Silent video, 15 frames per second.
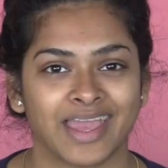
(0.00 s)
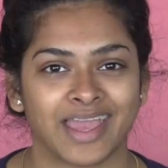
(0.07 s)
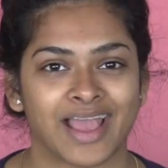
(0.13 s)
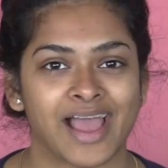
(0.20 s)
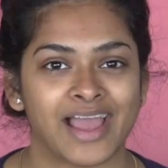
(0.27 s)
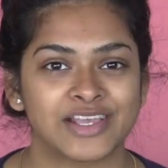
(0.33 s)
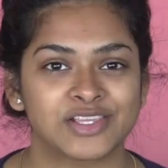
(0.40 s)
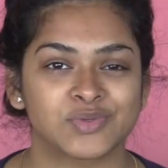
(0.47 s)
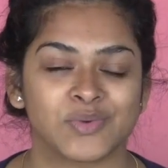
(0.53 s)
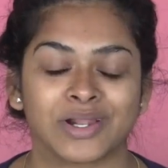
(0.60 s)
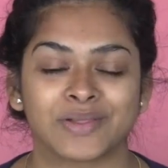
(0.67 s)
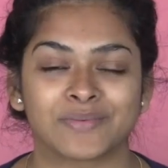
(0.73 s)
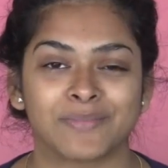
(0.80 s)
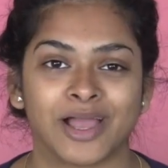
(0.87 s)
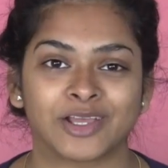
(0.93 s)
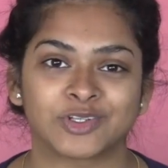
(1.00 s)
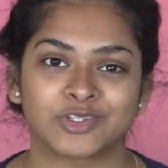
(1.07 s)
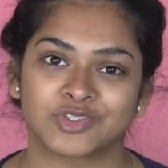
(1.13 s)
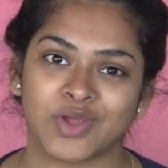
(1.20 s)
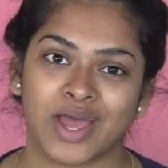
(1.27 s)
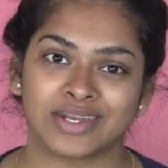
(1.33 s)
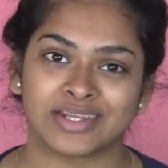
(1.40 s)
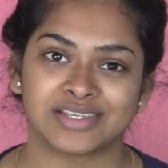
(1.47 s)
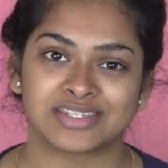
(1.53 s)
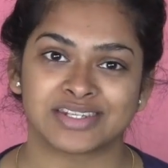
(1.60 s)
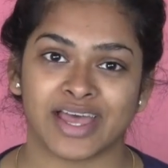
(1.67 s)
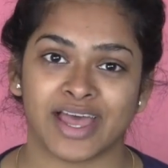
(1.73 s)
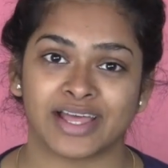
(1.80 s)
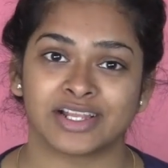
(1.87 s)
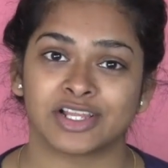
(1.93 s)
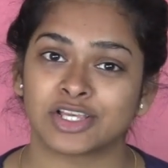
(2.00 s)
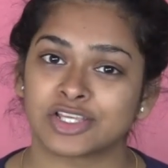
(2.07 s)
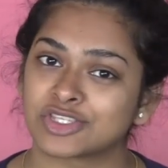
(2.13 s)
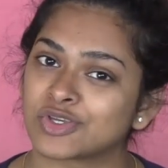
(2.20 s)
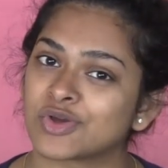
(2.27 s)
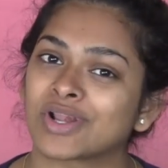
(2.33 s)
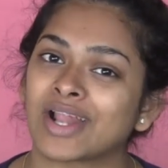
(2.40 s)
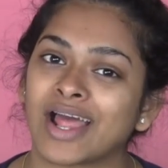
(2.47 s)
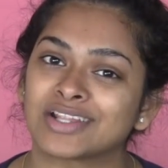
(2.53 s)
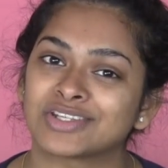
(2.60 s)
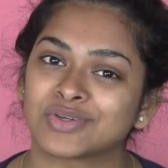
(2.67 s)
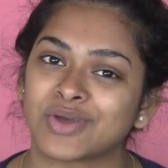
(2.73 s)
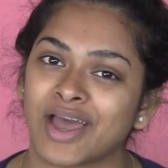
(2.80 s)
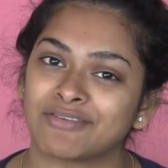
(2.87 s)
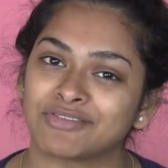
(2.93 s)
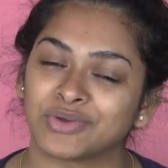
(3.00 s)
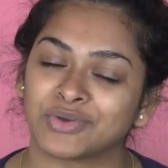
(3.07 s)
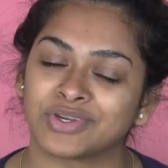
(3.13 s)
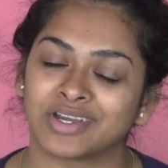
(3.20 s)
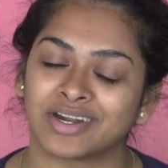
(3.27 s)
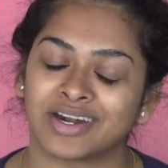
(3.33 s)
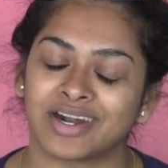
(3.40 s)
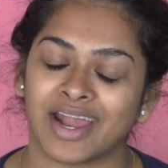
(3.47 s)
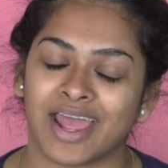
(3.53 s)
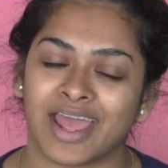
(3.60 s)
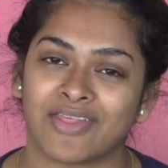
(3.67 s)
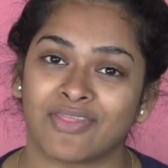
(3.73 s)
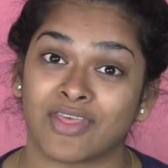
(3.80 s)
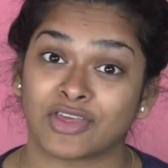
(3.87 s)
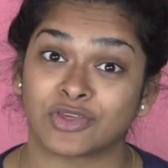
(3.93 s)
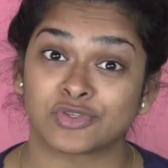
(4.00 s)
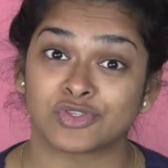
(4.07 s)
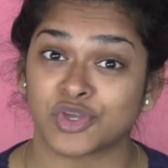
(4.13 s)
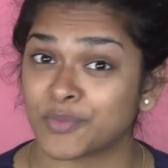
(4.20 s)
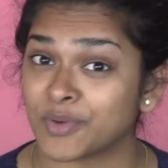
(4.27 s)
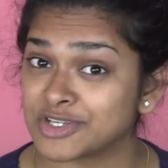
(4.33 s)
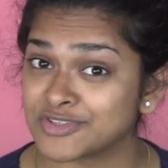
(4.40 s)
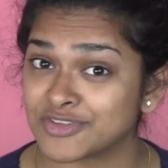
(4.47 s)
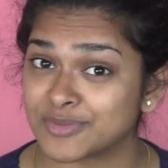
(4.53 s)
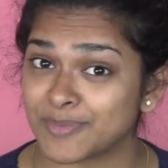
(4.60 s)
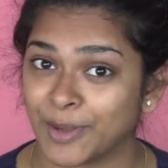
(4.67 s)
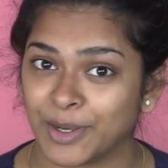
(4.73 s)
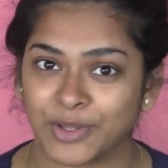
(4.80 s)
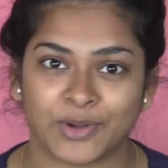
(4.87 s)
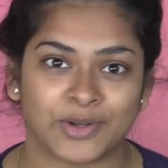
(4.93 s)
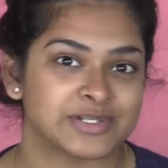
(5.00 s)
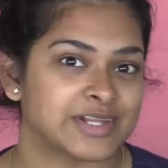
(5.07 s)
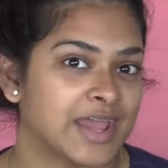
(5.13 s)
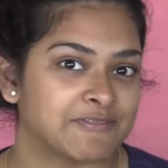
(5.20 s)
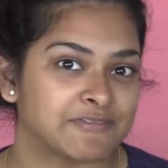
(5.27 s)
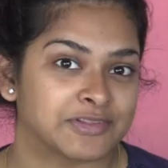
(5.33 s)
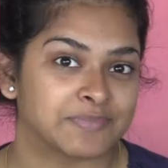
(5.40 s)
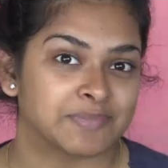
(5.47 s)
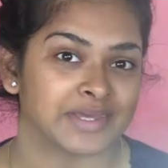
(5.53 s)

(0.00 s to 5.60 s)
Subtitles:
Hey guys, welcome back to SHRADYSSTYLE. So glad to have you here, and thank you so much for spending your time with